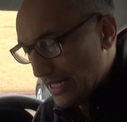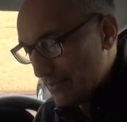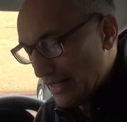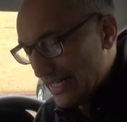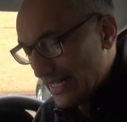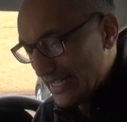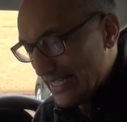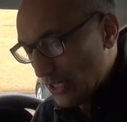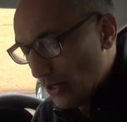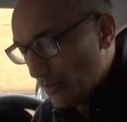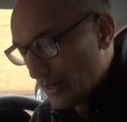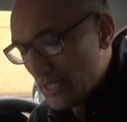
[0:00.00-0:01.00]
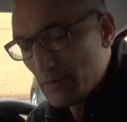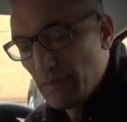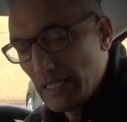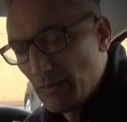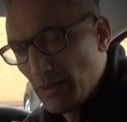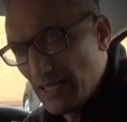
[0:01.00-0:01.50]
any comments,
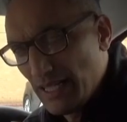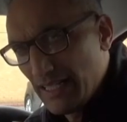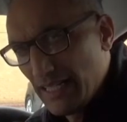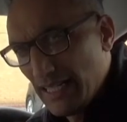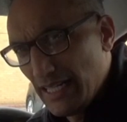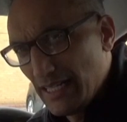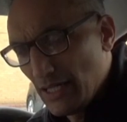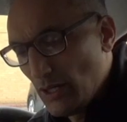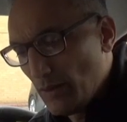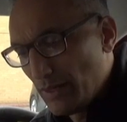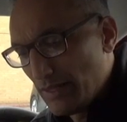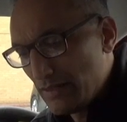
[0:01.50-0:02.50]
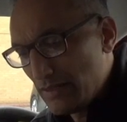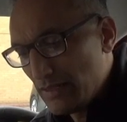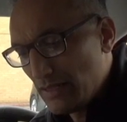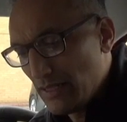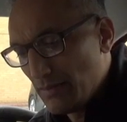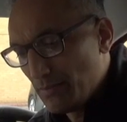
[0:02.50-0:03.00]
please put that in the comments
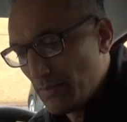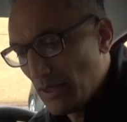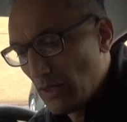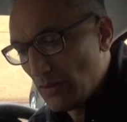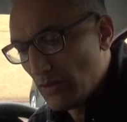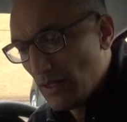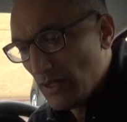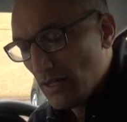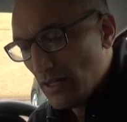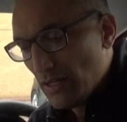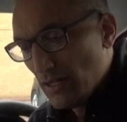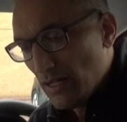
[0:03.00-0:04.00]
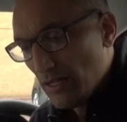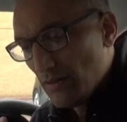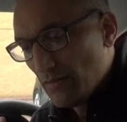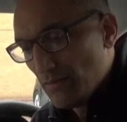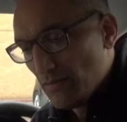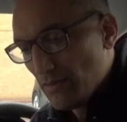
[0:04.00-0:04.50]
below,
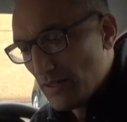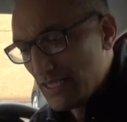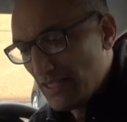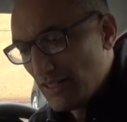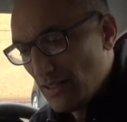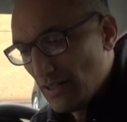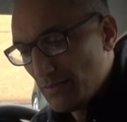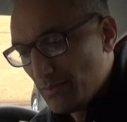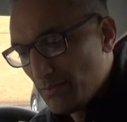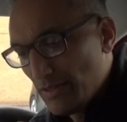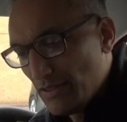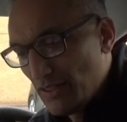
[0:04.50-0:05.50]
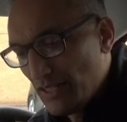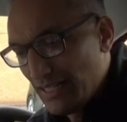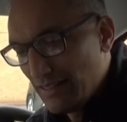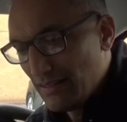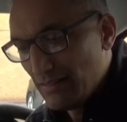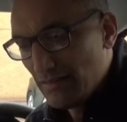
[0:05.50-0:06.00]
because I if you
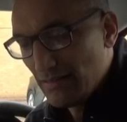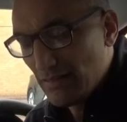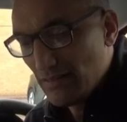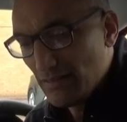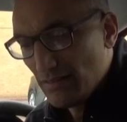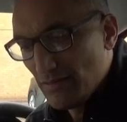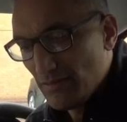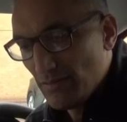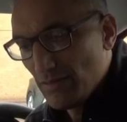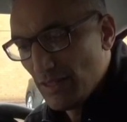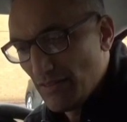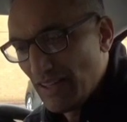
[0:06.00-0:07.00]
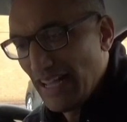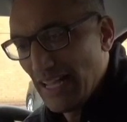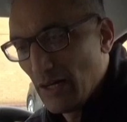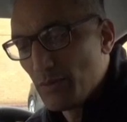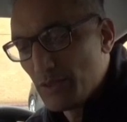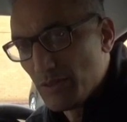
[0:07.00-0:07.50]
can. If that
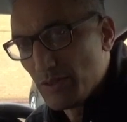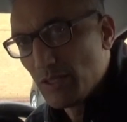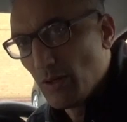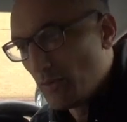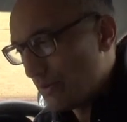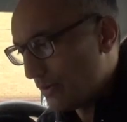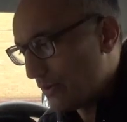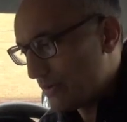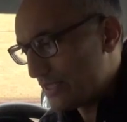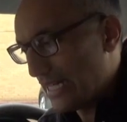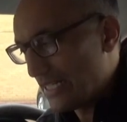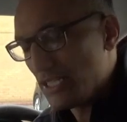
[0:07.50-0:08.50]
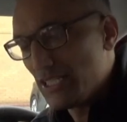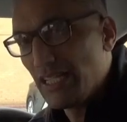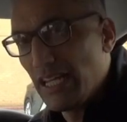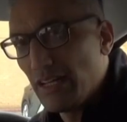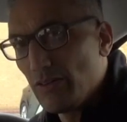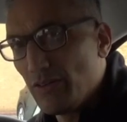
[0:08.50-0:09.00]
helps you at all with your standards
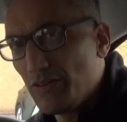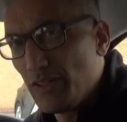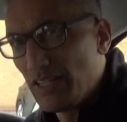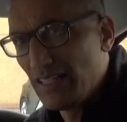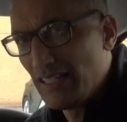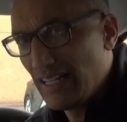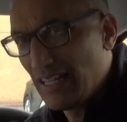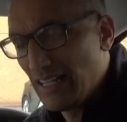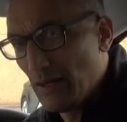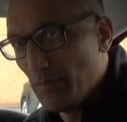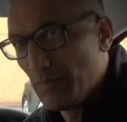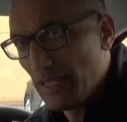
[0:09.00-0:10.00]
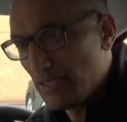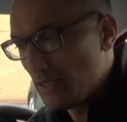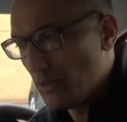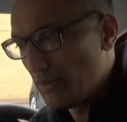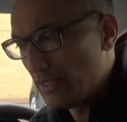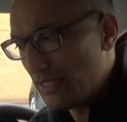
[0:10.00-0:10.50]
check, or if you can help me at
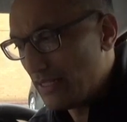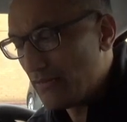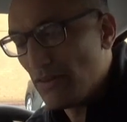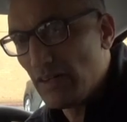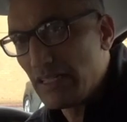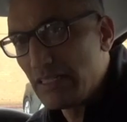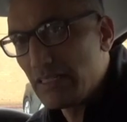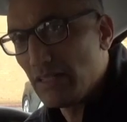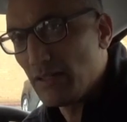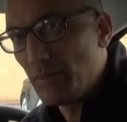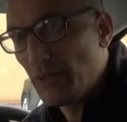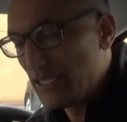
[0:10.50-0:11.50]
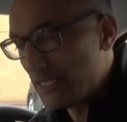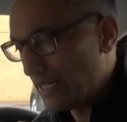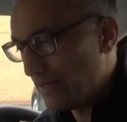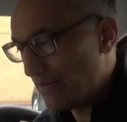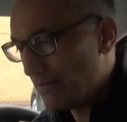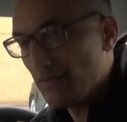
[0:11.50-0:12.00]
all with any advice, I'd appreciate
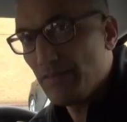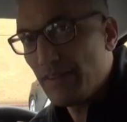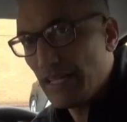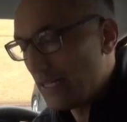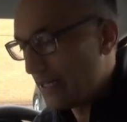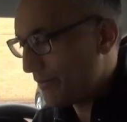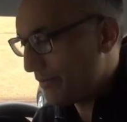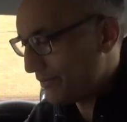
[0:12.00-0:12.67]
it. Thank you.